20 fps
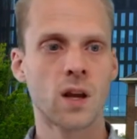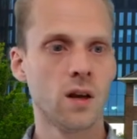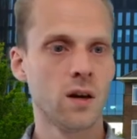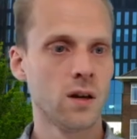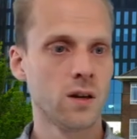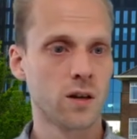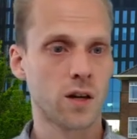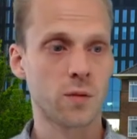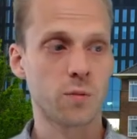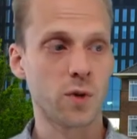
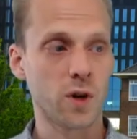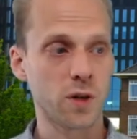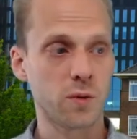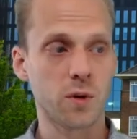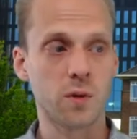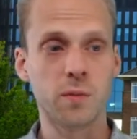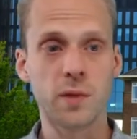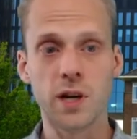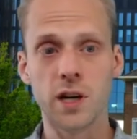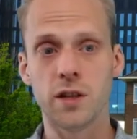So that brings me
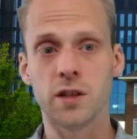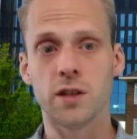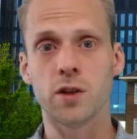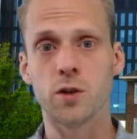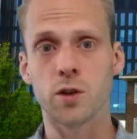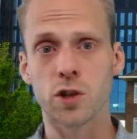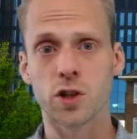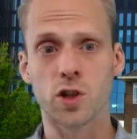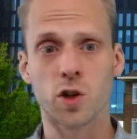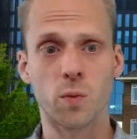immediately
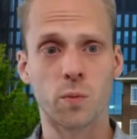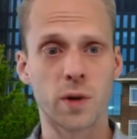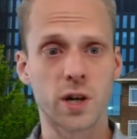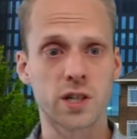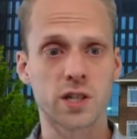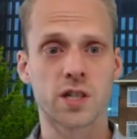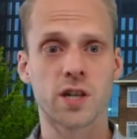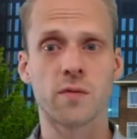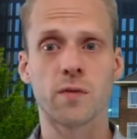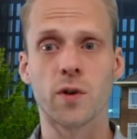to some
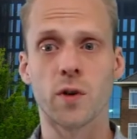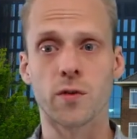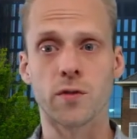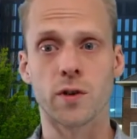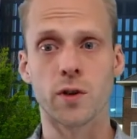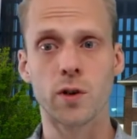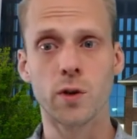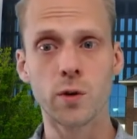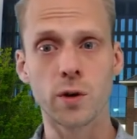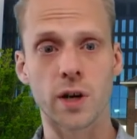measures that we
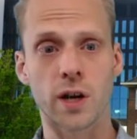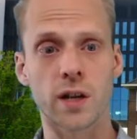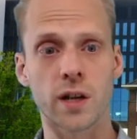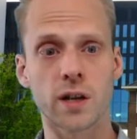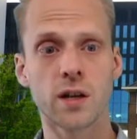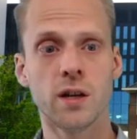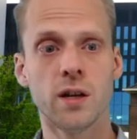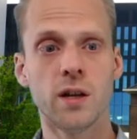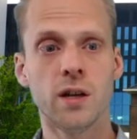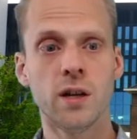often look
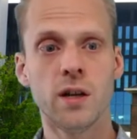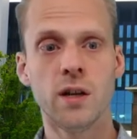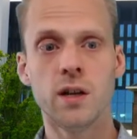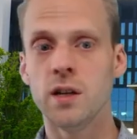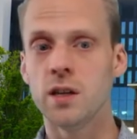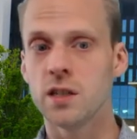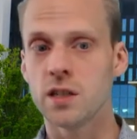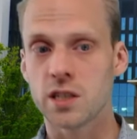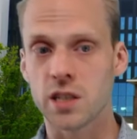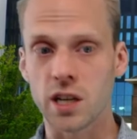at,
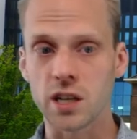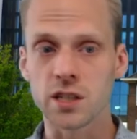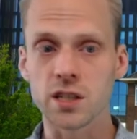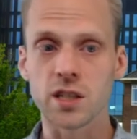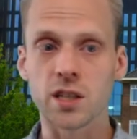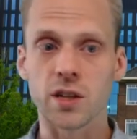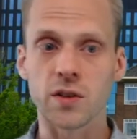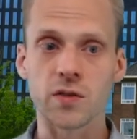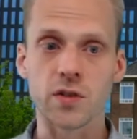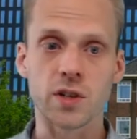
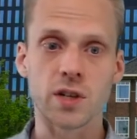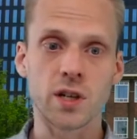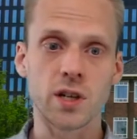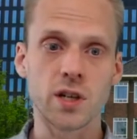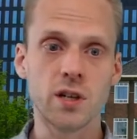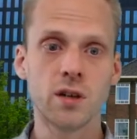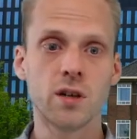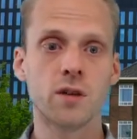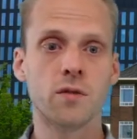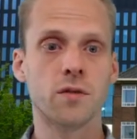
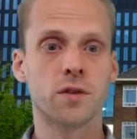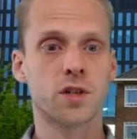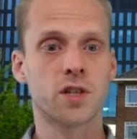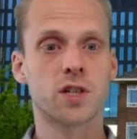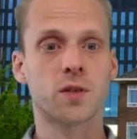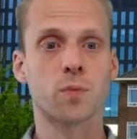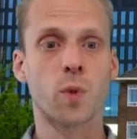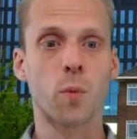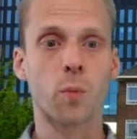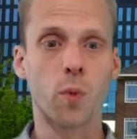sensitivity, which is
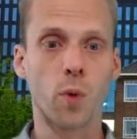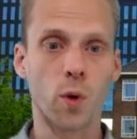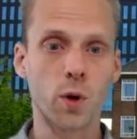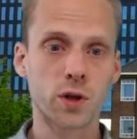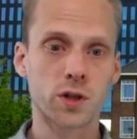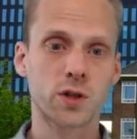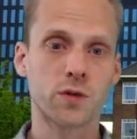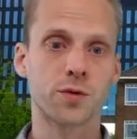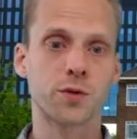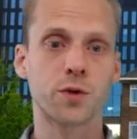
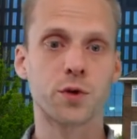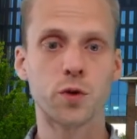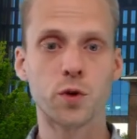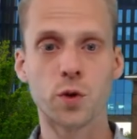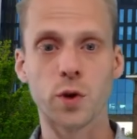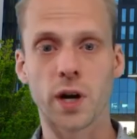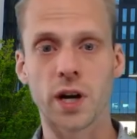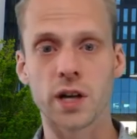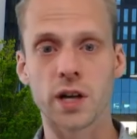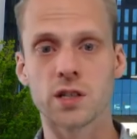proportion of
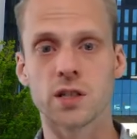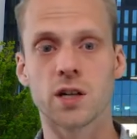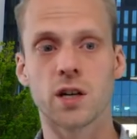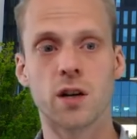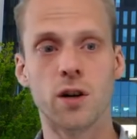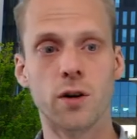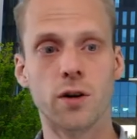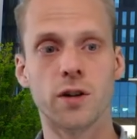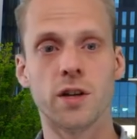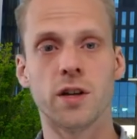true edges
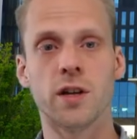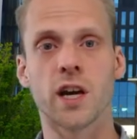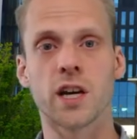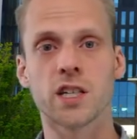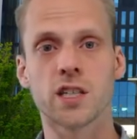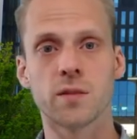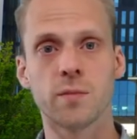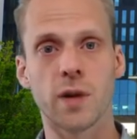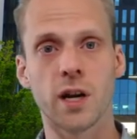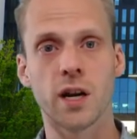included in the
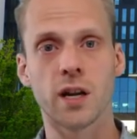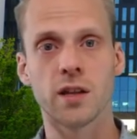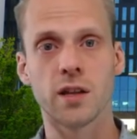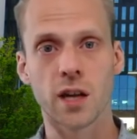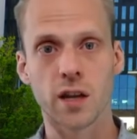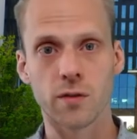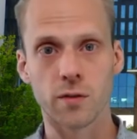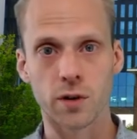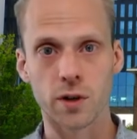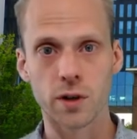estimated
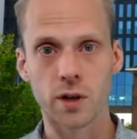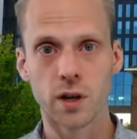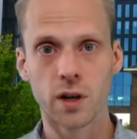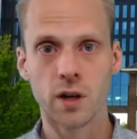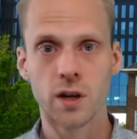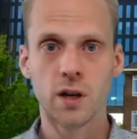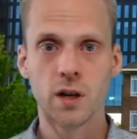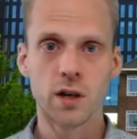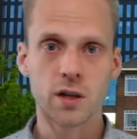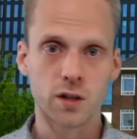network,
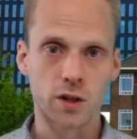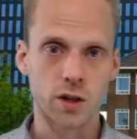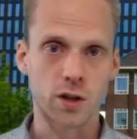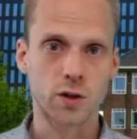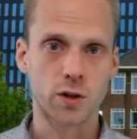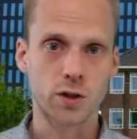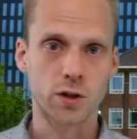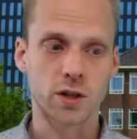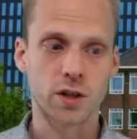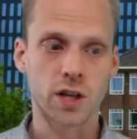you can
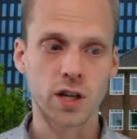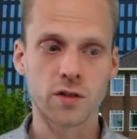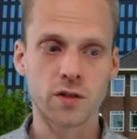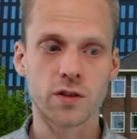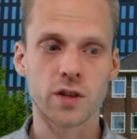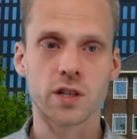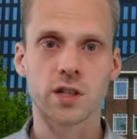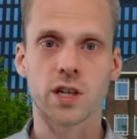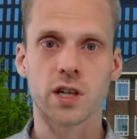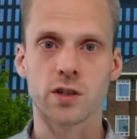also think of
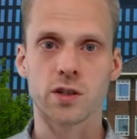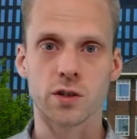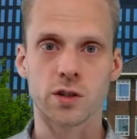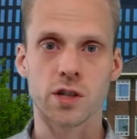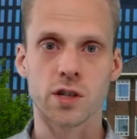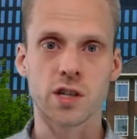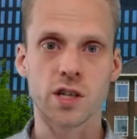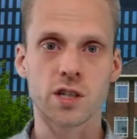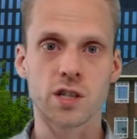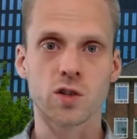this as your
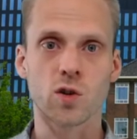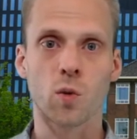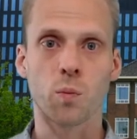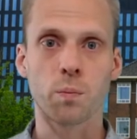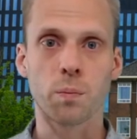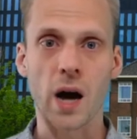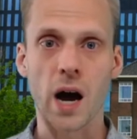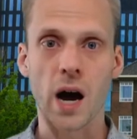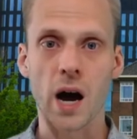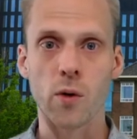statistical
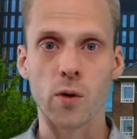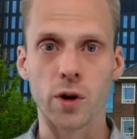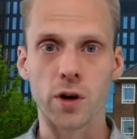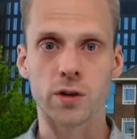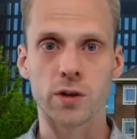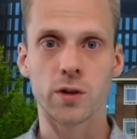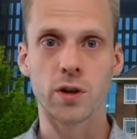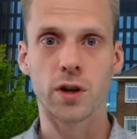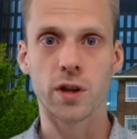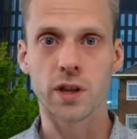power
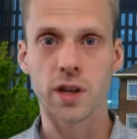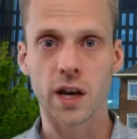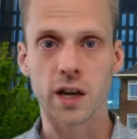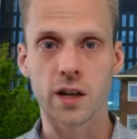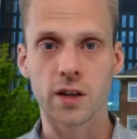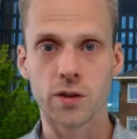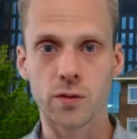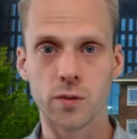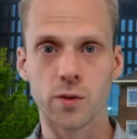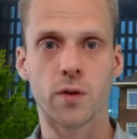to
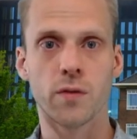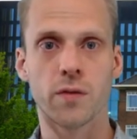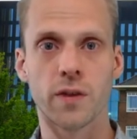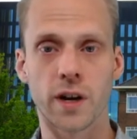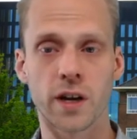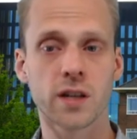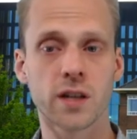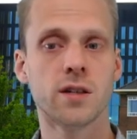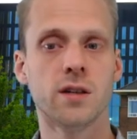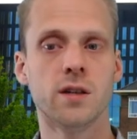detect true
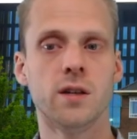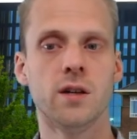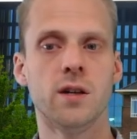effects.